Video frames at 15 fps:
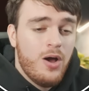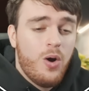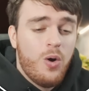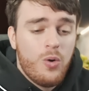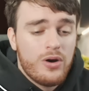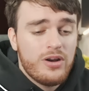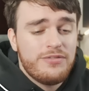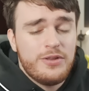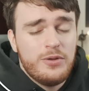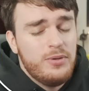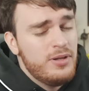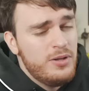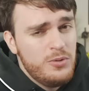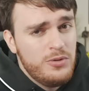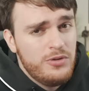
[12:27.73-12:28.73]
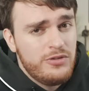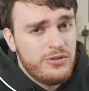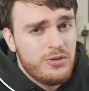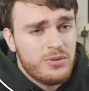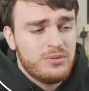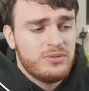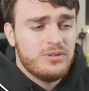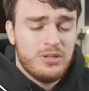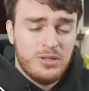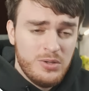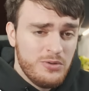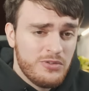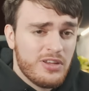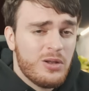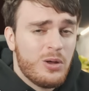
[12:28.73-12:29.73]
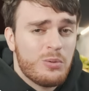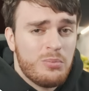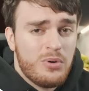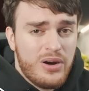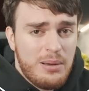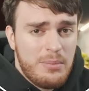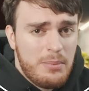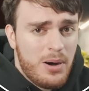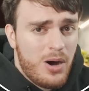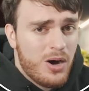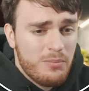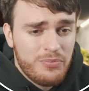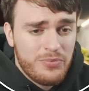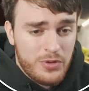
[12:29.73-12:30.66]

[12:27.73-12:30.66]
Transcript: or if you lose, you'll lose a lot more MMR.